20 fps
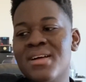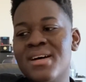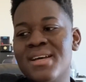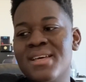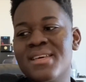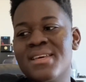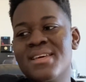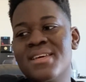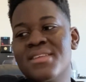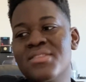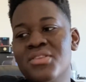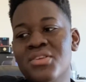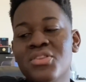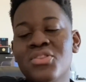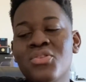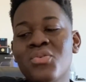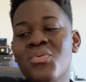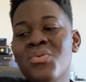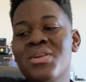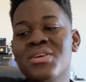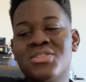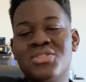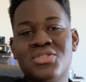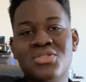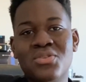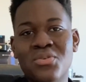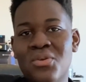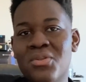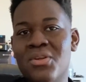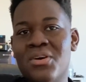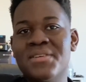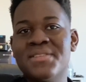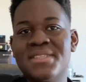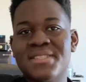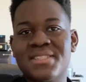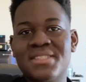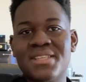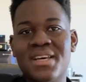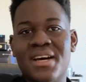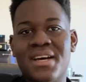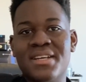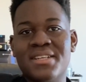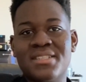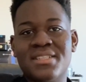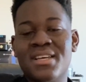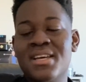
Like the dude is still on the side.